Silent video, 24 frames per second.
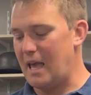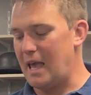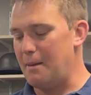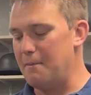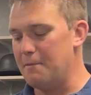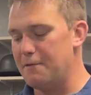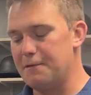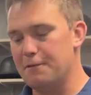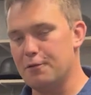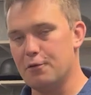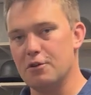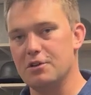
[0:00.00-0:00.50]

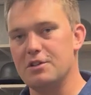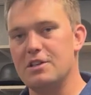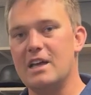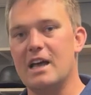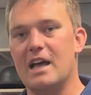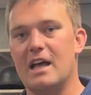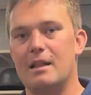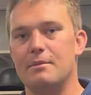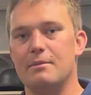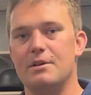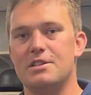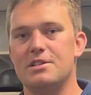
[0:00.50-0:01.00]
M40
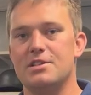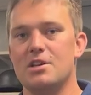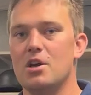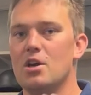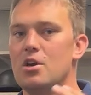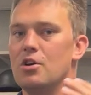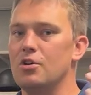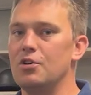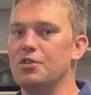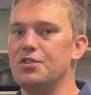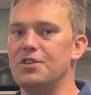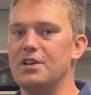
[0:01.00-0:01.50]
helmets
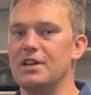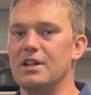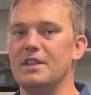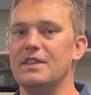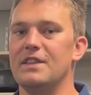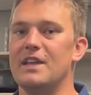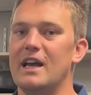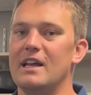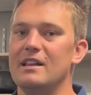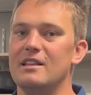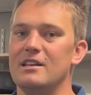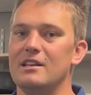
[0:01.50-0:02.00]
until
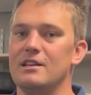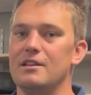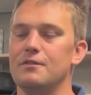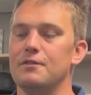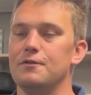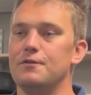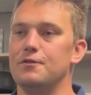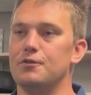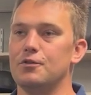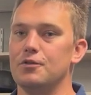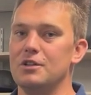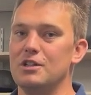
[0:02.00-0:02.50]

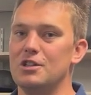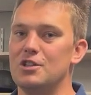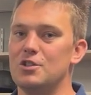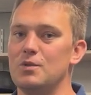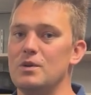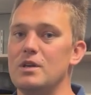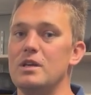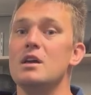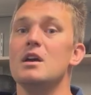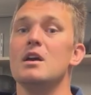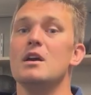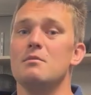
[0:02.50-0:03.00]

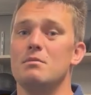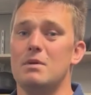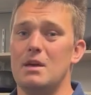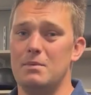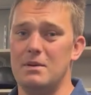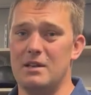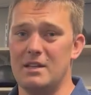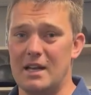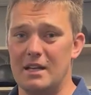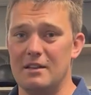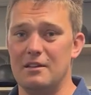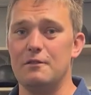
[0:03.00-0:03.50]
1943, maybe
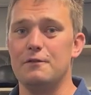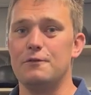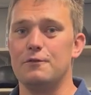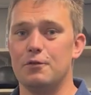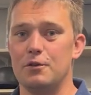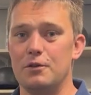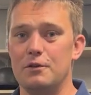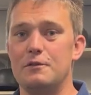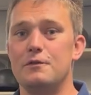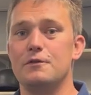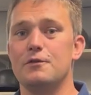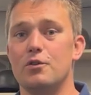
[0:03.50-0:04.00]

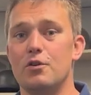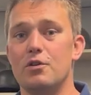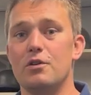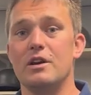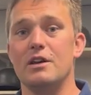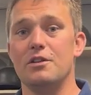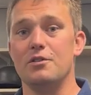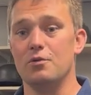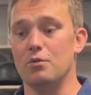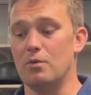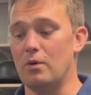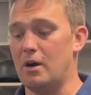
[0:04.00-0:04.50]
1944
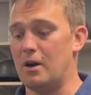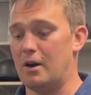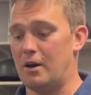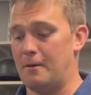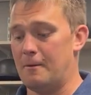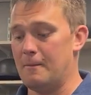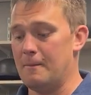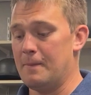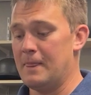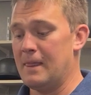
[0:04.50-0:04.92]
in the war.